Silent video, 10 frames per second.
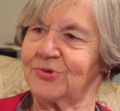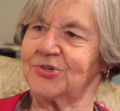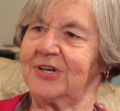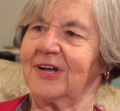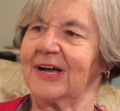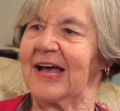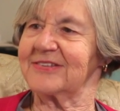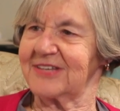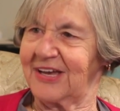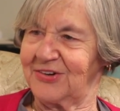which he hung
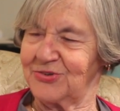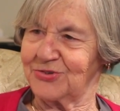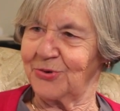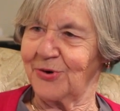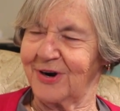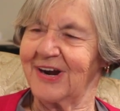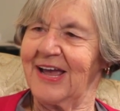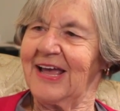outside his door.